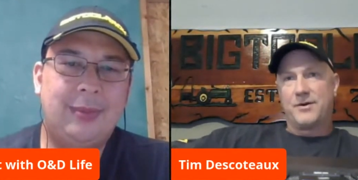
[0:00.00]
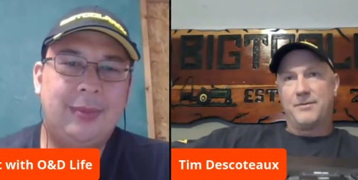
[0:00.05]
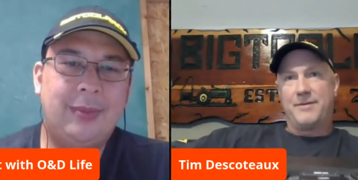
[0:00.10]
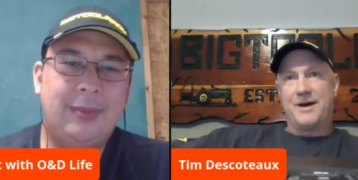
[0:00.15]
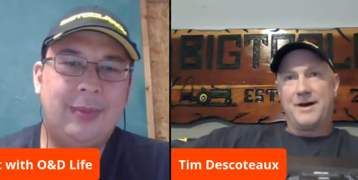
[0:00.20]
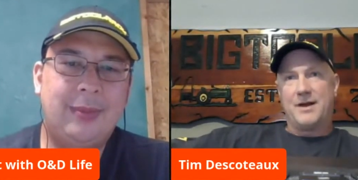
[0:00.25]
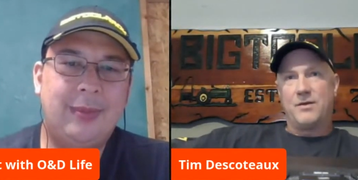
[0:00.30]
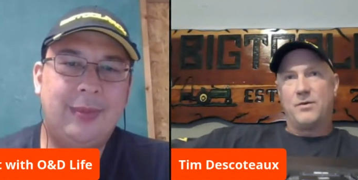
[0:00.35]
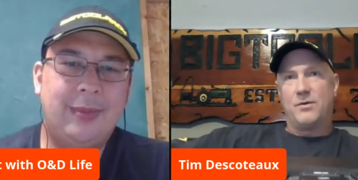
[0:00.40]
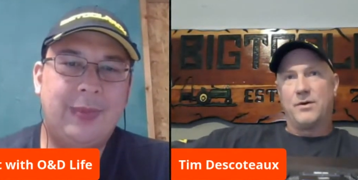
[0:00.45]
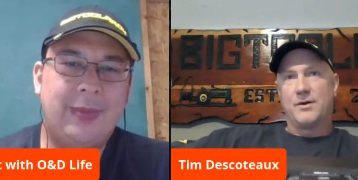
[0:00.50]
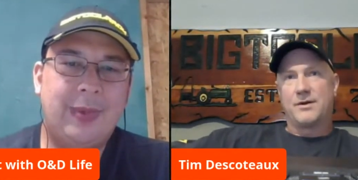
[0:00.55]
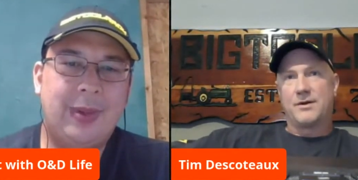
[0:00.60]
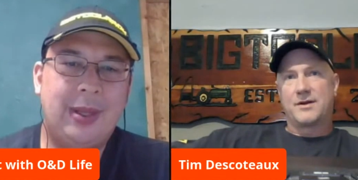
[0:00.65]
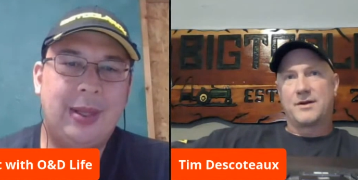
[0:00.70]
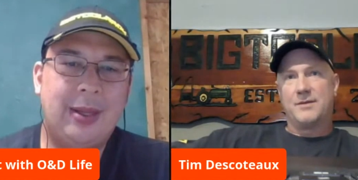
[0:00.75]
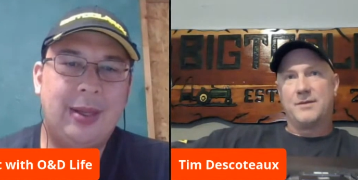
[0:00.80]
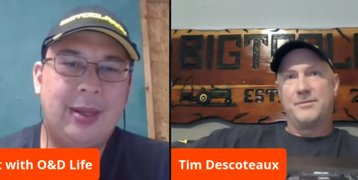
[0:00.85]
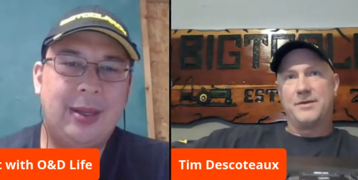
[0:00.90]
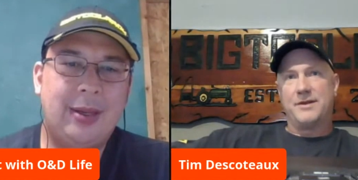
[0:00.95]
Speaker 1: for a bottled
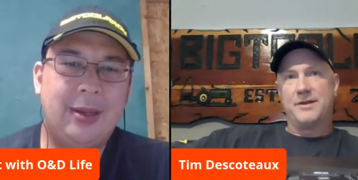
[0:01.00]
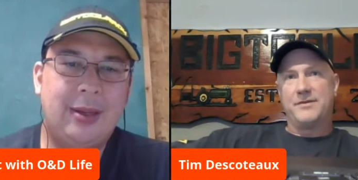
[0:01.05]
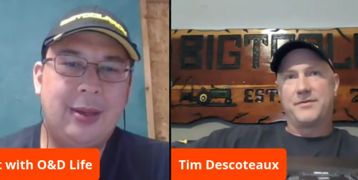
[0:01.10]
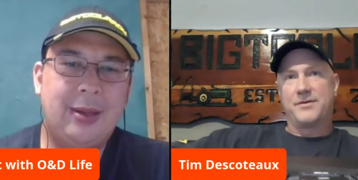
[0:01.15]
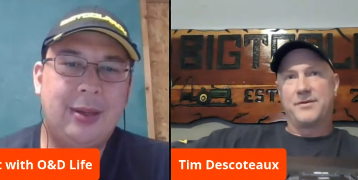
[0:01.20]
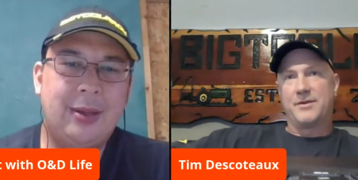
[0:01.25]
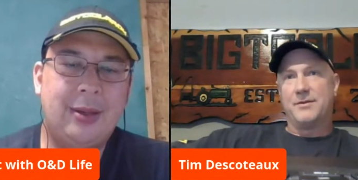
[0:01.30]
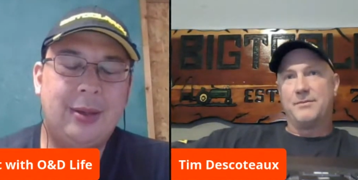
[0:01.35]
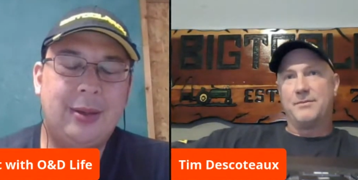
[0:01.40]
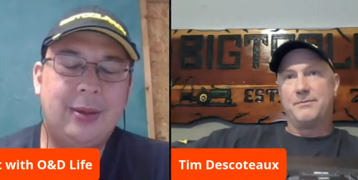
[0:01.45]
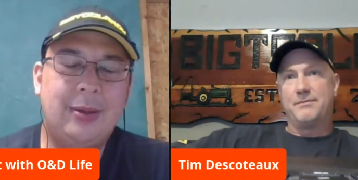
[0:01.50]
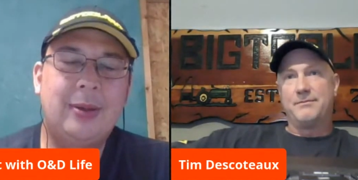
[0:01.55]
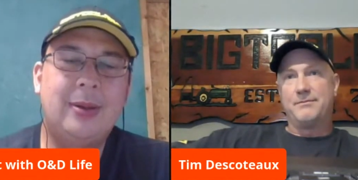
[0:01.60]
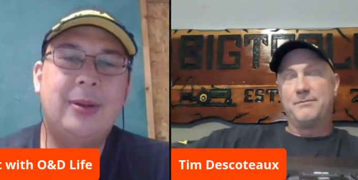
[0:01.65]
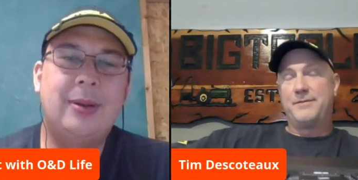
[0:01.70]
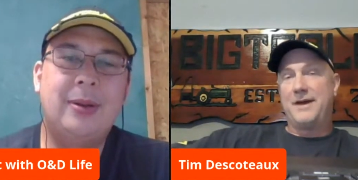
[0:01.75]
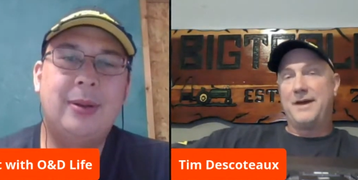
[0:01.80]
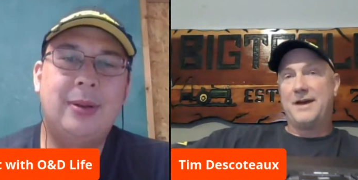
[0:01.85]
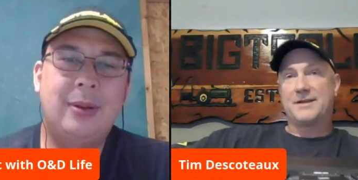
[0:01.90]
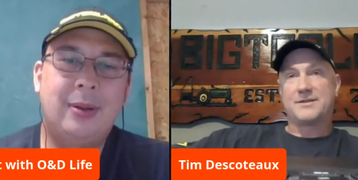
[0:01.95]
water company for the
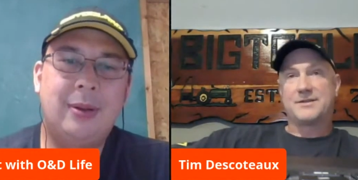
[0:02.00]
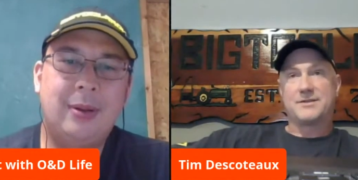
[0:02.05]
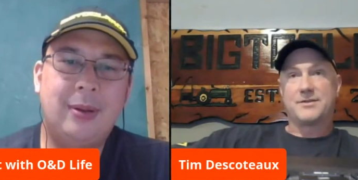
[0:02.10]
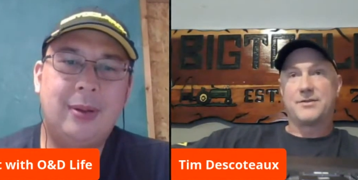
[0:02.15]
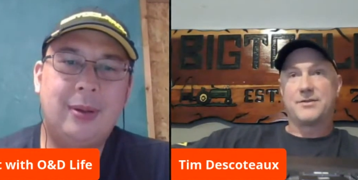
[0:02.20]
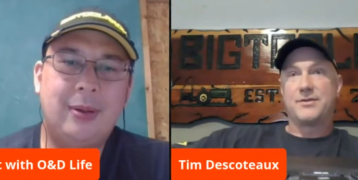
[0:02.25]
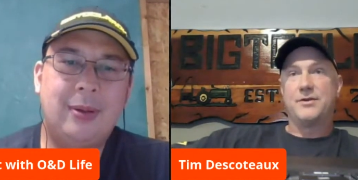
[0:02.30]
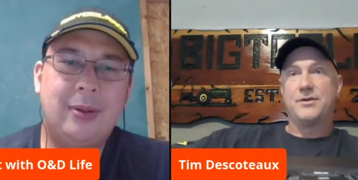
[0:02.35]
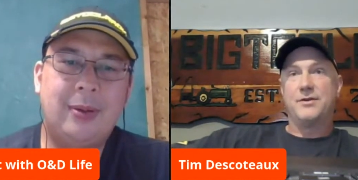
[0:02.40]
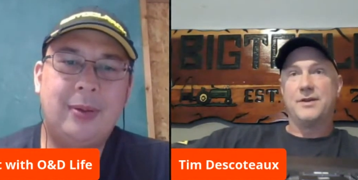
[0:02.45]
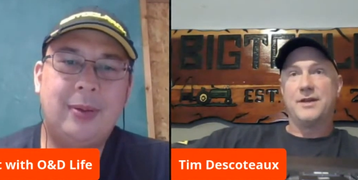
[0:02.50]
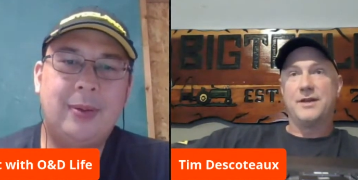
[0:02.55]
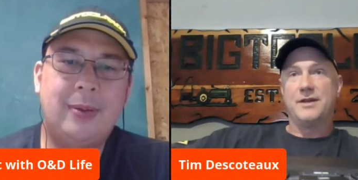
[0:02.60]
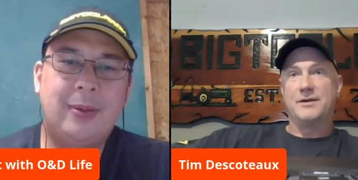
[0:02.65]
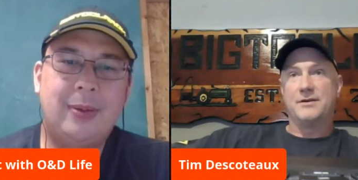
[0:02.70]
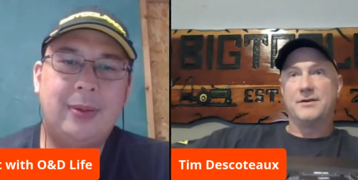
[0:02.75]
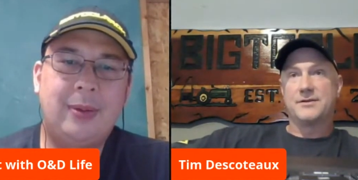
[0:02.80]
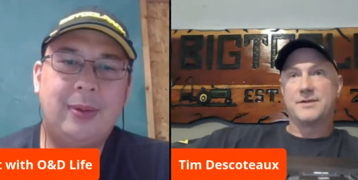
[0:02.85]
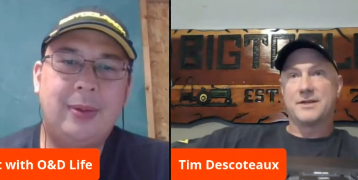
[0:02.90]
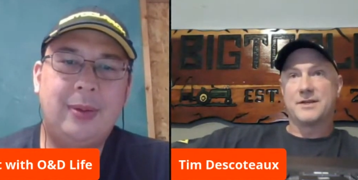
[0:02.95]
past 30
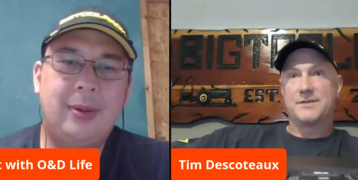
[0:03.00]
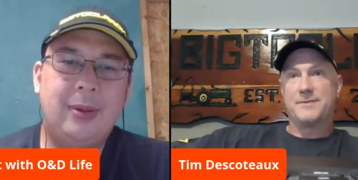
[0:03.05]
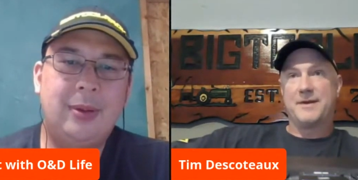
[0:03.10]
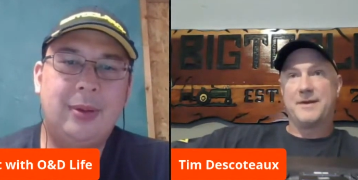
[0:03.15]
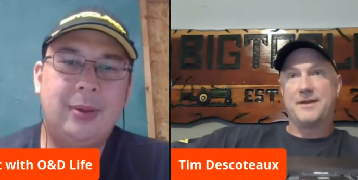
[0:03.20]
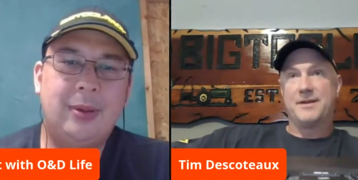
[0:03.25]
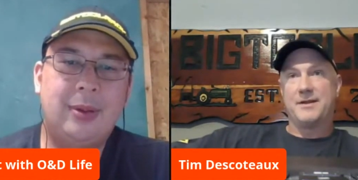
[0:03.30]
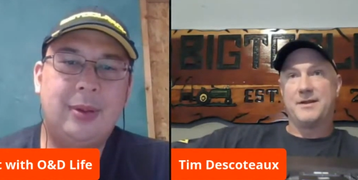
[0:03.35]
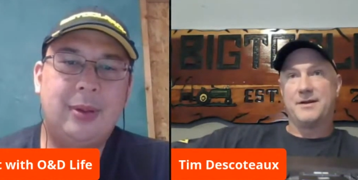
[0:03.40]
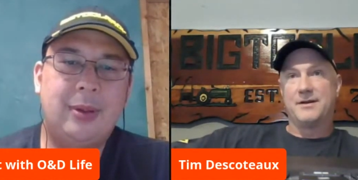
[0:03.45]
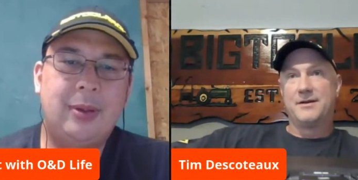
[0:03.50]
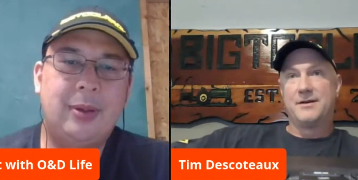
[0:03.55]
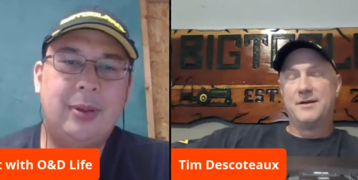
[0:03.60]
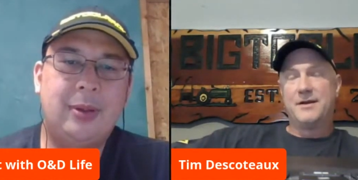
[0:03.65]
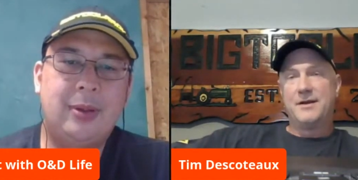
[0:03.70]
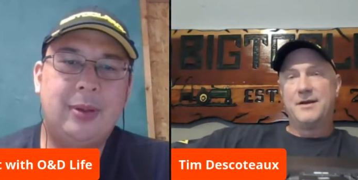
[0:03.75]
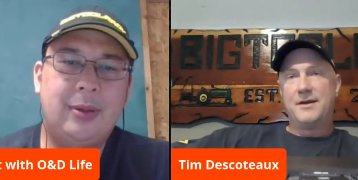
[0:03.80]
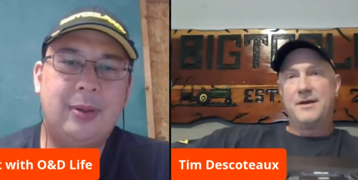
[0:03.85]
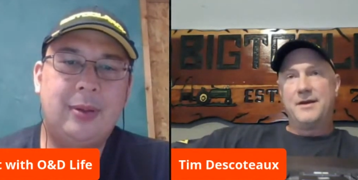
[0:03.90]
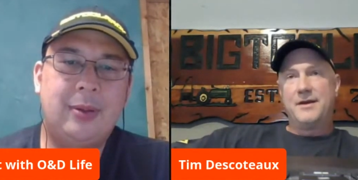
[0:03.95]
years. I spent
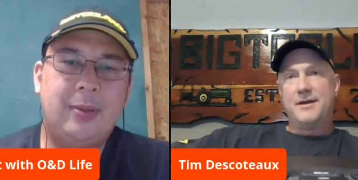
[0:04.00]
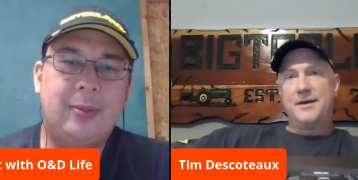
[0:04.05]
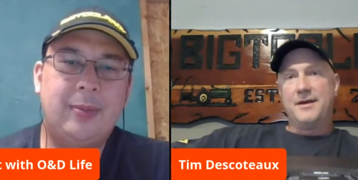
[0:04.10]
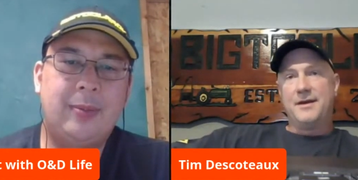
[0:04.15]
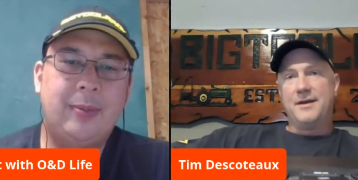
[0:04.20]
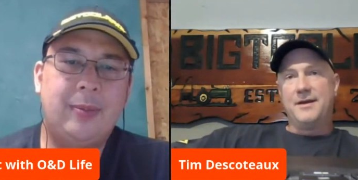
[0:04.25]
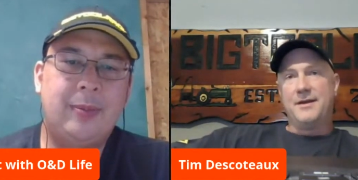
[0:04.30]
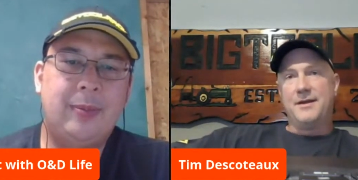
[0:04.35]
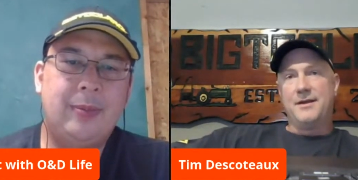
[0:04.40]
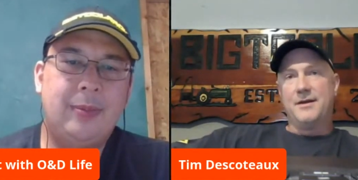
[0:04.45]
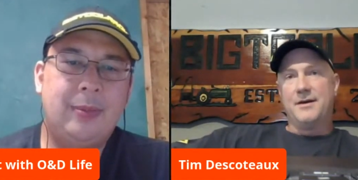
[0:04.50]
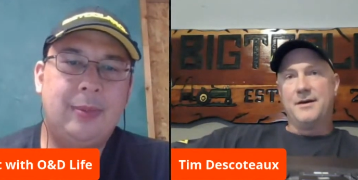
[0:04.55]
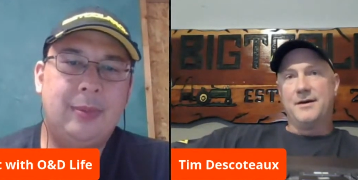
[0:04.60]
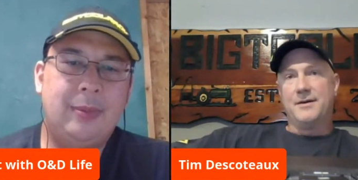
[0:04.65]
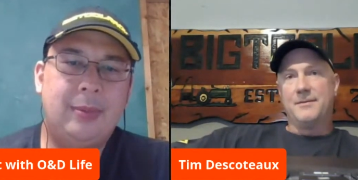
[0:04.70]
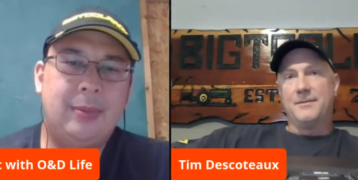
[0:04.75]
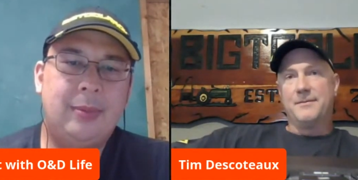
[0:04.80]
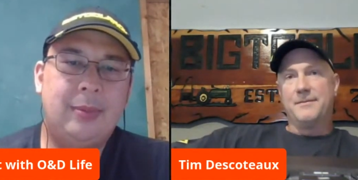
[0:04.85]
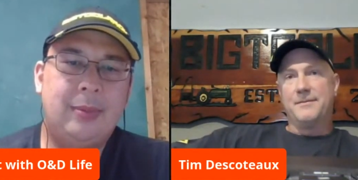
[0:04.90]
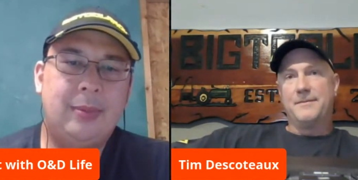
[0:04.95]
there and,
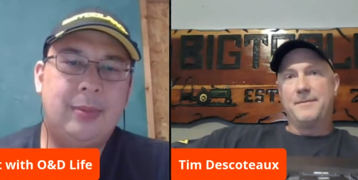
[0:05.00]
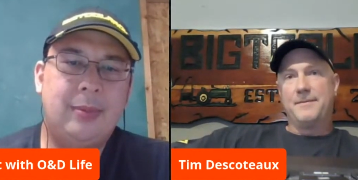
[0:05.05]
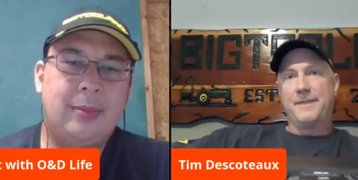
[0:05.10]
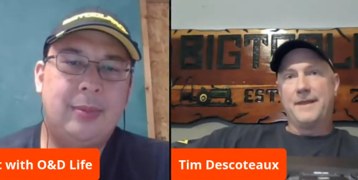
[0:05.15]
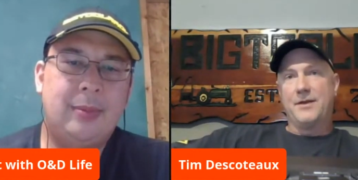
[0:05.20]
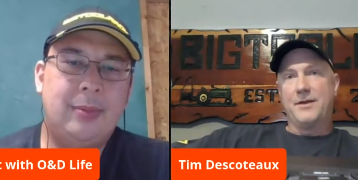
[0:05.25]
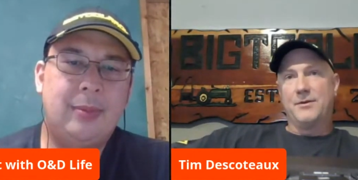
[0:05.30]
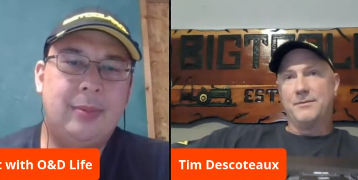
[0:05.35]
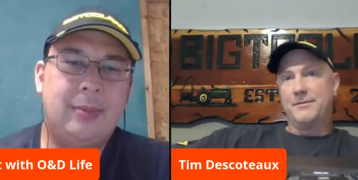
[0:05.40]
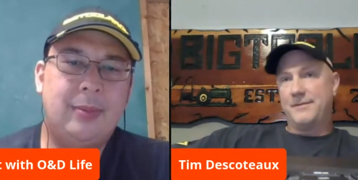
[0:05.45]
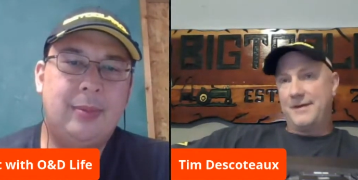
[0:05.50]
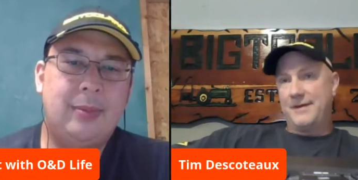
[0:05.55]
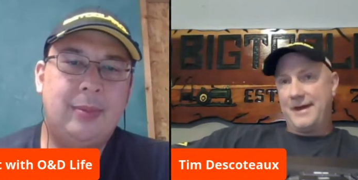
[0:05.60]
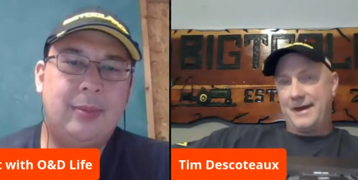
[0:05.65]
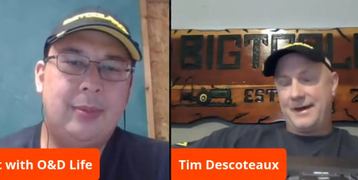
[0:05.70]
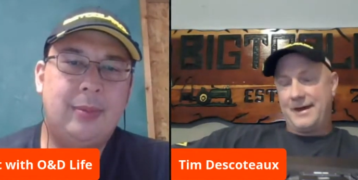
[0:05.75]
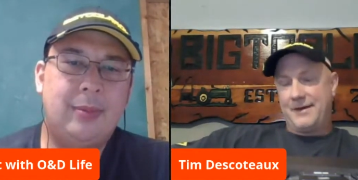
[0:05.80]
um, you know,